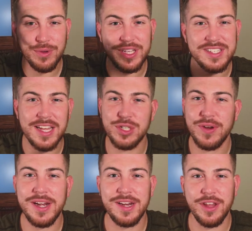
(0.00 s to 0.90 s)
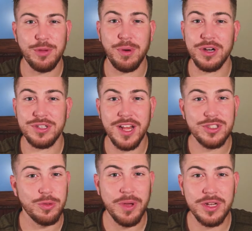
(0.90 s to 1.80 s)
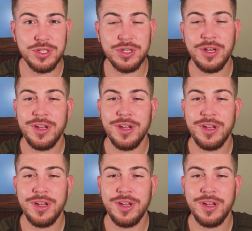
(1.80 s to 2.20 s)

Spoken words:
really saturated and other parts not so much.